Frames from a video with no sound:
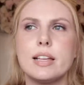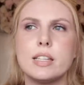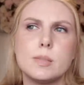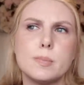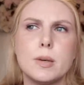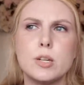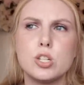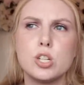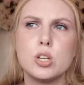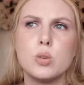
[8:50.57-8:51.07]

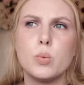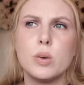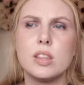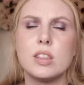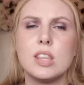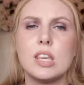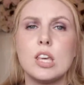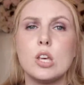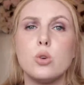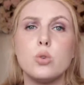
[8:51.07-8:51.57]
especially
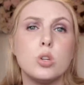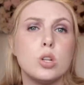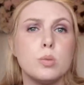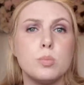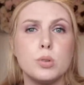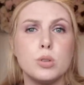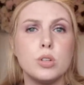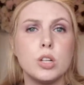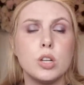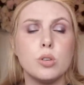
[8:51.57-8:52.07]
with the
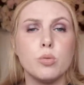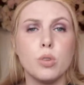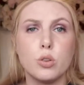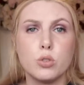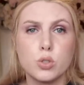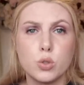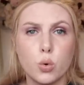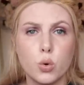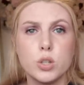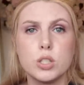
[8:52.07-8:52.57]
Huda Beauty
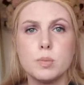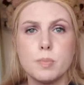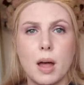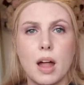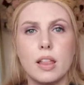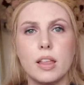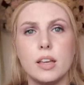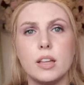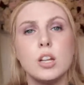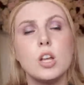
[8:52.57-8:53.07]
Rose Quartz
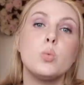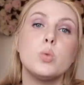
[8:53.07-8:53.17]
palette,